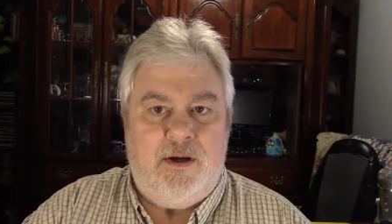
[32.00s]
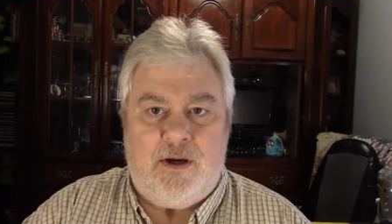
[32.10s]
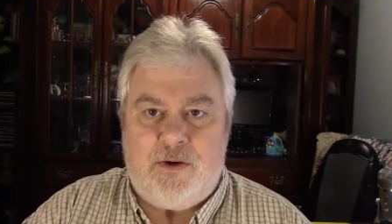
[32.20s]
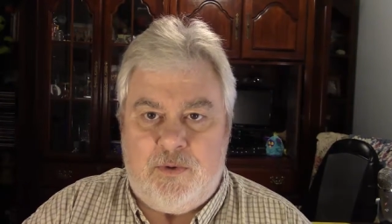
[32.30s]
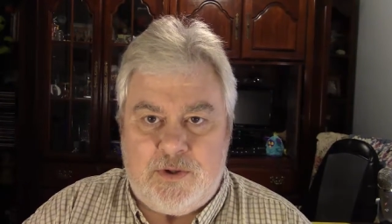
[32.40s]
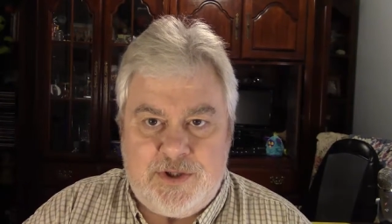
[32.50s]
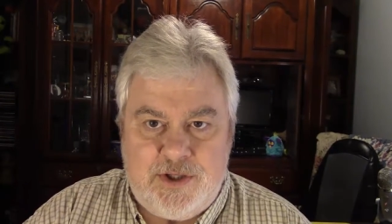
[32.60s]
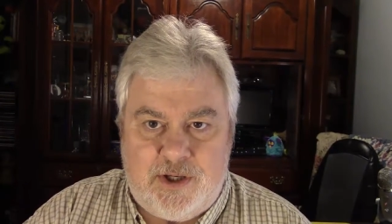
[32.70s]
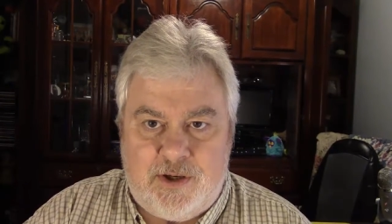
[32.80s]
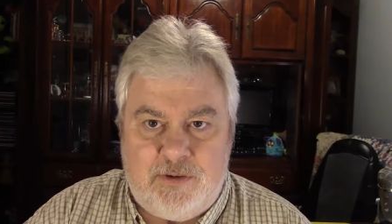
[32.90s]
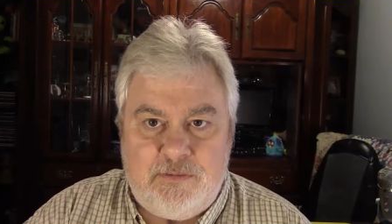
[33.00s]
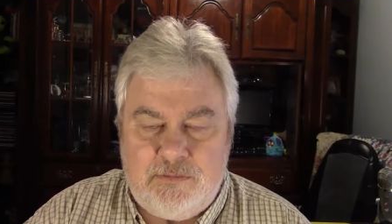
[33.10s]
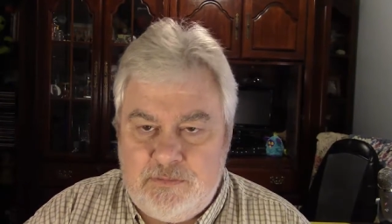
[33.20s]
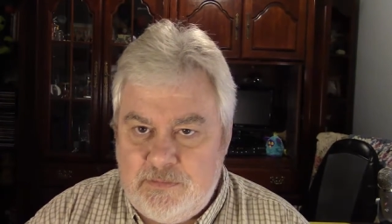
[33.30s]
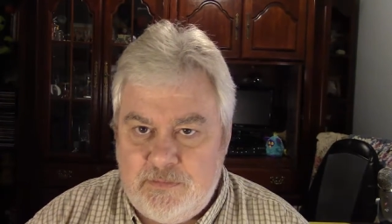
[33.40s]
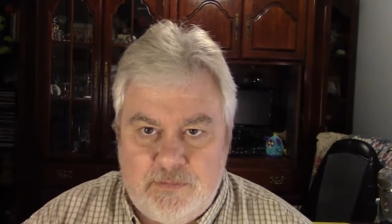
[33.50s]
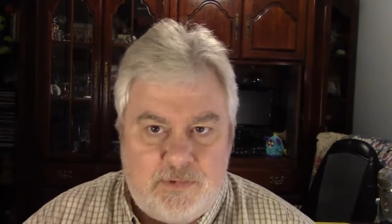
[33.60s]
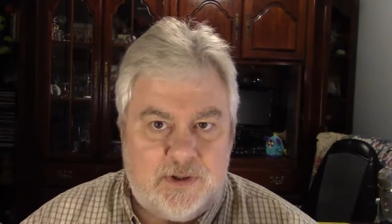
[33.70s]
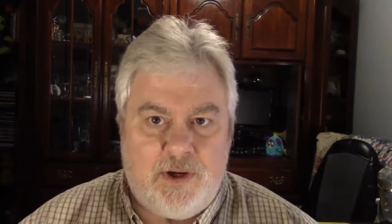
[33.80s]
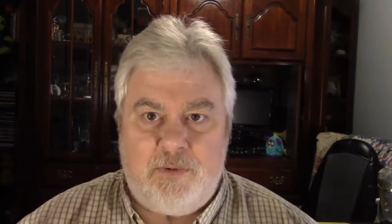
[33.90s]
of course, you know,
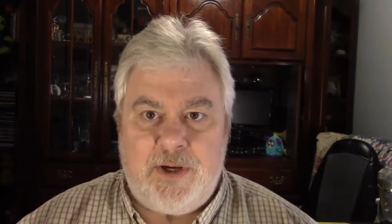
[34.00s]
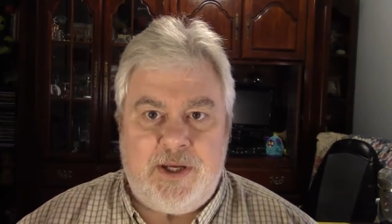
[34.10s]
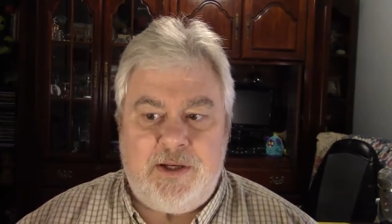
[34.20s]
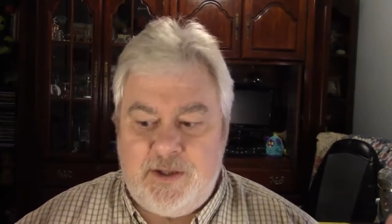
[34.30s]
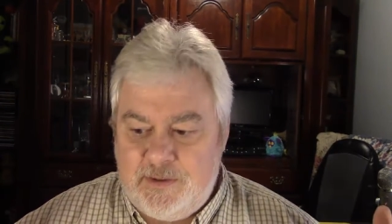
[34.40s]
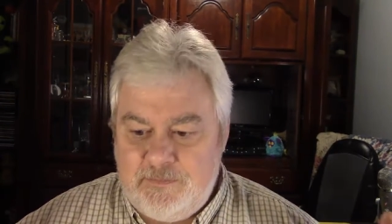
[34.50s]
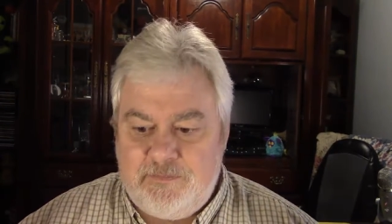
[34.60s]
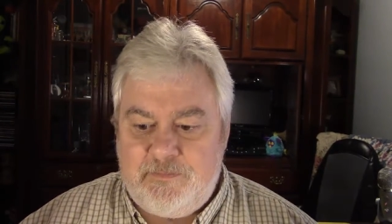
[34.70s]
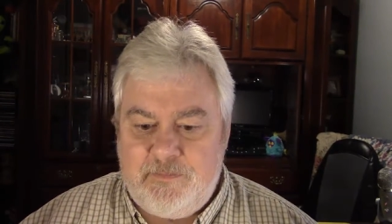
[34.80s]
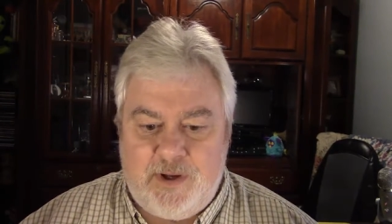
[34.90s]
we go in and from uh,